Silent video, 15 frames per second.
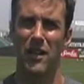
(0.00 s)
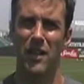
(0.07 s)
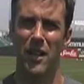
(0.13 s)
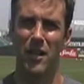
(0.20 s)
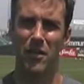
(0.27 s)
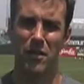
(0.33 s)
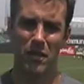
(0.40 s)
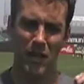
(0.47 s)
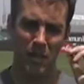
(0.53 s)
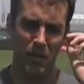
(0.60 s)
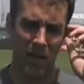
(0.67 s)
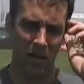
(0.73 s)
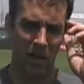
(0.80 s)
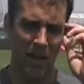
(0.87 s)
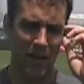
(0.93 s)
in
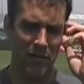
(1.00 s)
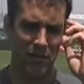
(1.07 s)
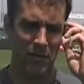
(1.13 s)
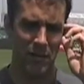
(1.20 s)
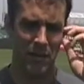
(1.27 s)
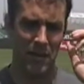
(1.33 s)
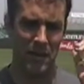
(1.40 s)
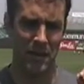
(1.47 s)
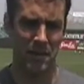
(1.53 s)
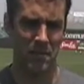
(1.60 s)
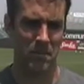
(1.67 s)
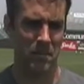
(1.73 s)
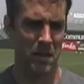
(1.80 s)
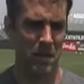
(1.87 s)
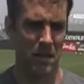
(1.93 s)
my life.
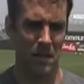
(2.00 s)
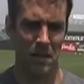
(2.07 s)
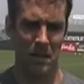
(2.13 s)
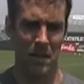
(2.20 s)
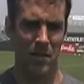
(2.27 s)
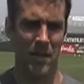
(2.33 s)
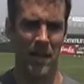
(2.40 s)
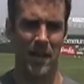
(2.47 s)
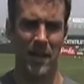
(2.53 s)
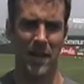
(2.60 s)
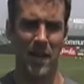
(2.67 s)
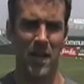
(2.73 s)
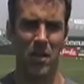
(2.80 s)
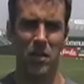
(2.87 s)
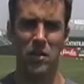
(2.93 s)
Coming out of
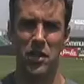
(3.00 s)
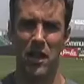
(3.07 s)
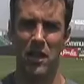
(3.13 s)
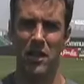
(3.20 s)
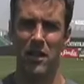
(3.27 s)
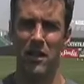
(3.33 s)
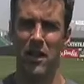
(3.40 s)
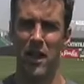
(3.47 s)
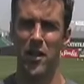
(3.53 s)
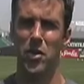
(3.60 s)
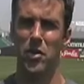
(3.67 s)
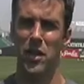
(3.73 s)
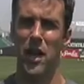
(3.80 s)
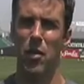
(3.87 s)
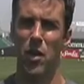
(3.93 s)
college, I knew
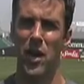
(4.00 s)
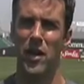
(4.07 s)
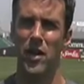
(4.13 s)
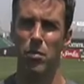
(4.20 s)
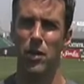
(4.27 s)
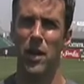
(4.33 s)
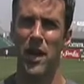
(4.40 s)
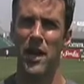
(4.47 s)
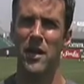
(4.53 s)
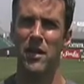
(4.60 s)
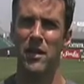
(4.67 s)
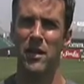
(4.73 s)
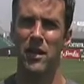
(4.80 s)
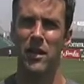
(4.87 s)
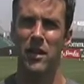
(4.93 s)
that I wanted to play.
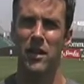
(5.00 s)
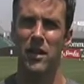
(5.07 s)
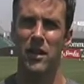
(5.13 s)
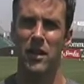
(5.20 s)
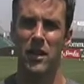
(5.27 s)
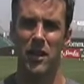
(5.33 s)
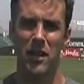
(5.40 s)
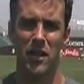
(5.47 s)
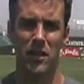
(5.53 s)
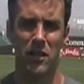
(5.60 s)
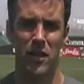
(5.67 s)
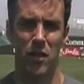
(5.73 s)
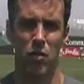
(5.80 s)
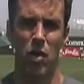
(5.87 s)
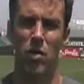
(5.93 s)

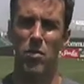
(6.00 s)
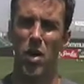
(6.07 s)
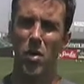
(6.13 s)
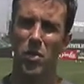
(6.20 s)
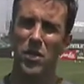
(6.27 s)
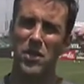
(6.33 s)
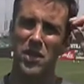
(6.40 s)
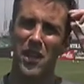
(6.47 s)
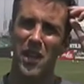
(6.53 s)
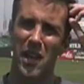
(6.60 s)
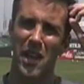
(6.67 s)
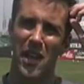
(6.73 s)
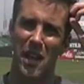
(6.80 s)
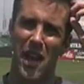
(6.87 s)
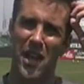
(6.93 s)
There were moments that
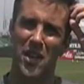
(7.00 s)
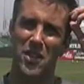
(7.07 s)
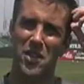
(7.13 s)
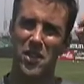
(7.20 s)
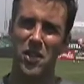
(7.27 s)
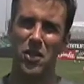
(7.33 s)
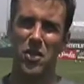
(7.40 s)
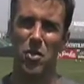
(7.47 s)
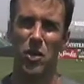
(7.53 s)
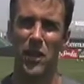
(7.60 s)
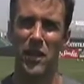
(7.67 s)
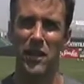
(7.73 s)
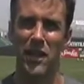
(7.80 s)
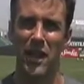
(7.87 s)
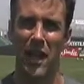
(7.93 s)
I considered
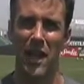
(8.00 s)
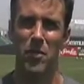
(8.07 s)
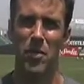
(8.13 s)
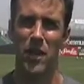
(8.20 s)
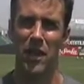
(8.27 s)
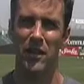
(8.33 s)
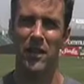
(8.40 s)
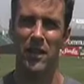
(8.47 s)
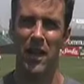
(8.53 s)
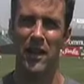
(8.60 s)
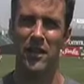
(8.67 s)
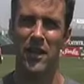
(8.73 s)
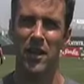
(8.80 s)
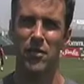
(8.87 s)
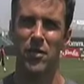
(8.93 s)
quitting the game, but I
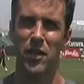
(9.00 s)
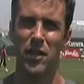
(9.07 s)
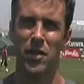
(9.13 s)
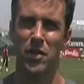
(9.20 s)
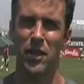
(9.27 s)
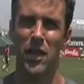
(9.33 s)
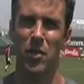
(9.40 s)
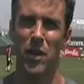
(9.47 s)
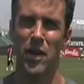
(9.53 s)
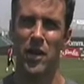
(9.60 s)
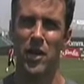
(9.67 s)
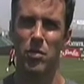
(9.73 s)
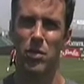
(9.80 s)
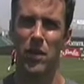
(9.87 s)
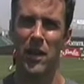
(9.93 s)
definitely knew that I wanted
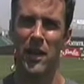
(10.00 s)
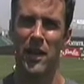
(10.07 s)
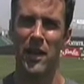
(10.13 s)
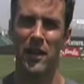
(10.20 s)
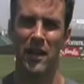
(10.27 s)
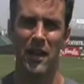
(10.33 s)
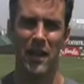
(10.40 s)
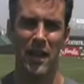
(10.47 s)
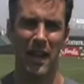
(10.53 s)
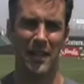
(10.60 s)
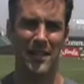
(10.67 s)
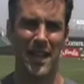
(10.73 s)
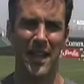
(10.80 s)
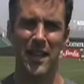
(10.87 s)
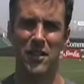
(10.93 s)
to play and
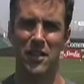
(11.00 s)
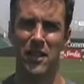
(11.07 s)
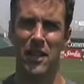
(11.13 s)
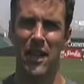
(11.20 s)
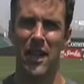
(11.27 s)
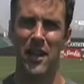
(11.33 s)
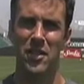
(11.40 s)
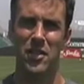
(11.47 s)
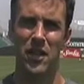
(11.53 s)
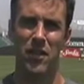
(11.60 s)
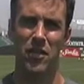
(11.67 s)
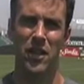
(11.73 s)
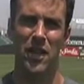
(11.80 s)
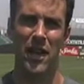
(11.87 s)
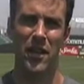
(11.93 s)
take it to the highest
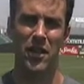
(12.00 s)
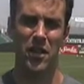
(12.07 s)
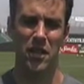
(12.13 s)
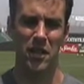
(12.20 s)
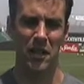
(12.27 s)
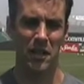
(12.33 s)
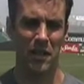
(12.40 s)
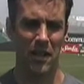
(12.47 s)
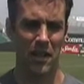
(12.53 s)
level that I could. And